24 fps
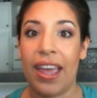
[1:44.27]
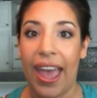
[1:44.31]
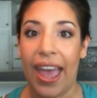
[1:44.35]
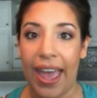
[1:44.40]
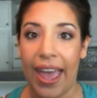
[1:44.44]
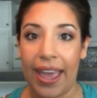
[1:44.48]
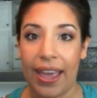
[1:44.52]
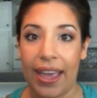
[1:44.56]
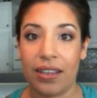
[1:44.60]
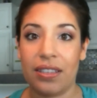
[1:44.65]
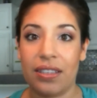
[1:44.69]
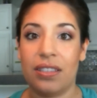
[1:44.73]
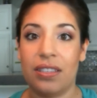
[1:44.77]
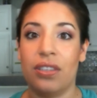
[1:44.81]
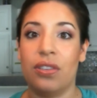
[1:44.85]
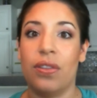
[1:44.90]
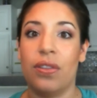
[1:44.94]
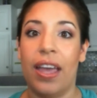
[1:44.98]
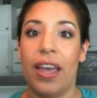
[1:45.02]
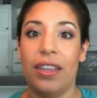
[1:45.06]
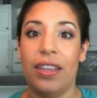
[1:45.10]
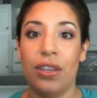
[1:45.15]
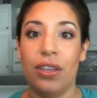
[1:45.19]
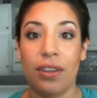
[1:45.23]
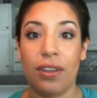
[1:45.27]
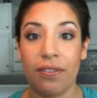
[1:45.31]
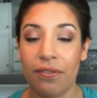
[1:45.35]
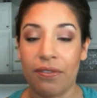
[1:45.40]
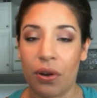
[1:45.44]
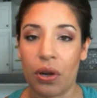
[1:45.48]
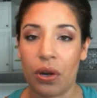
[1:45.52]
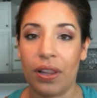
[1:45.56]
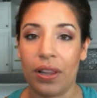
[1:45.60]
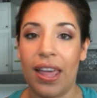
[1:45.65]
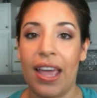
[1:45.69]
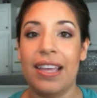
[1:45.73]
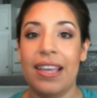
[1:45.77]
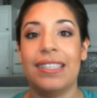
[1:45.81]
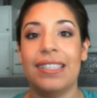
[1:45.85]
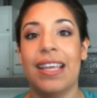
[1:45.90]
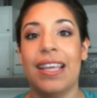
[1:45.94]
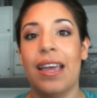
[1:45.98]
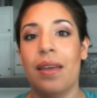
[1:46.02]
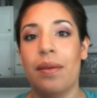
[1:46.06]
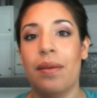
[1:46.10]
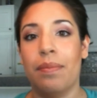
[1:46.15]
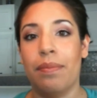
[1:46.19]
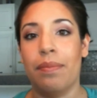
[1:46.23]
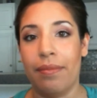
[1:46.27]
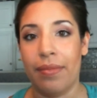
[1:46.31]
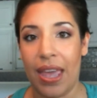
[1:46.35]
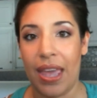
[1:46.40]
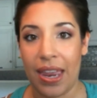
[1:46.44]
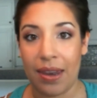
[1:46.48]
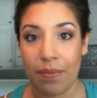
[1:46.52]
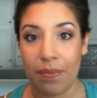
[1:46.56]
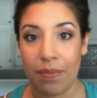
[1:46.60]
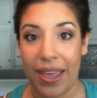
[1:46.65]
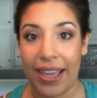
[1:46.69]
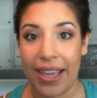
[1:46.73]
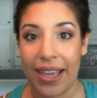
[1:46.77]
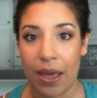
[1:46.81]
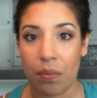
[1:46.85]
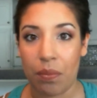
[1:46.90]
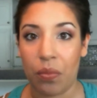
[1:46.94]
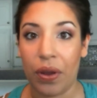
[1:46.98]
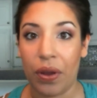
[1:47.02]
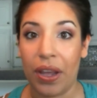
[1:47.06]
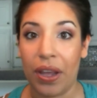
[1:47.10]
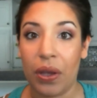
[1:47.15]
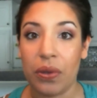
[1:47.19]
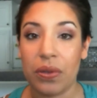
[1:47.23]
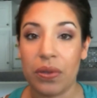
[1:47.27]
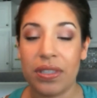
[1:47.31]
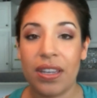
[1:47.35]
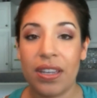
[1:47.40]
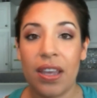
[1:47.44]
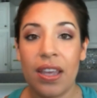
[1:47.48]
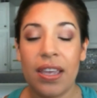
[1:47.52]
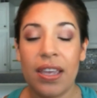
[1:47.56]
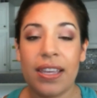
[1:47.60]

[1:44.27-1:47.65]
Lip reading: eggs so that you can fertilize them and make embryos.